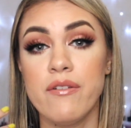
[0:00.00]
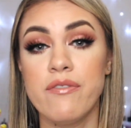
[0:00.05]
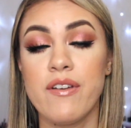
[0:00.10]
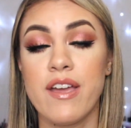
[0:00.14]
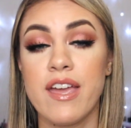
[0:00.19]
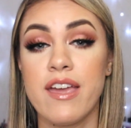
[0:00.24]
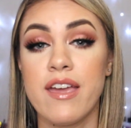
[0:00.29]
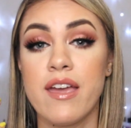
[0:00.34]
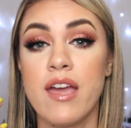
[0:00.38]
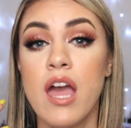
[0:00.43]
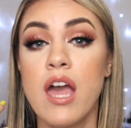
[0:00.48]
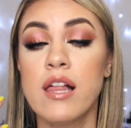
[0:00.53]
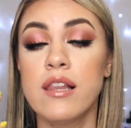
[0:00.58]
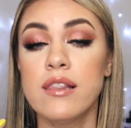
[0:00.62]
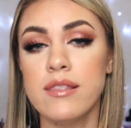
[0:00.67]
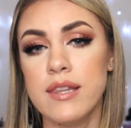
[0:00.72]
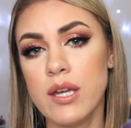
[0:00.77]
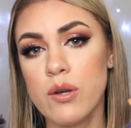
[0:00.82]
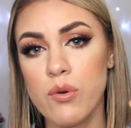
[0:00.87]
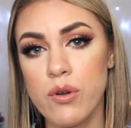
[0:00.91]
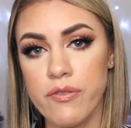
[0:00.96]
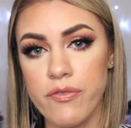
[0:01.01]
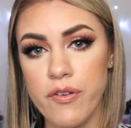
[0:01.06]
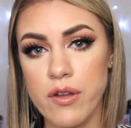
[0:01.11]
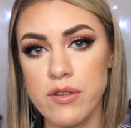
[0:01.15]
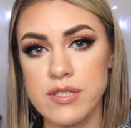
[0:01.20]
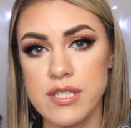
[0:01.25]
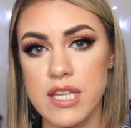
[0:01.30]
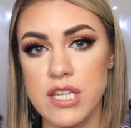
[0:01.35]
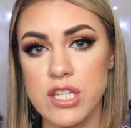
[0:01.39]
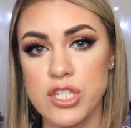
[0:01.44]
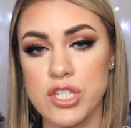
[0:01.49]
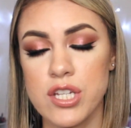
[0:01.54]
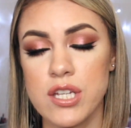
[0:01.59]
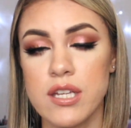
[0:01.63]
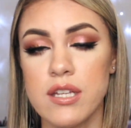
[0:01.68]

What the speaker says: of a liquid foundation.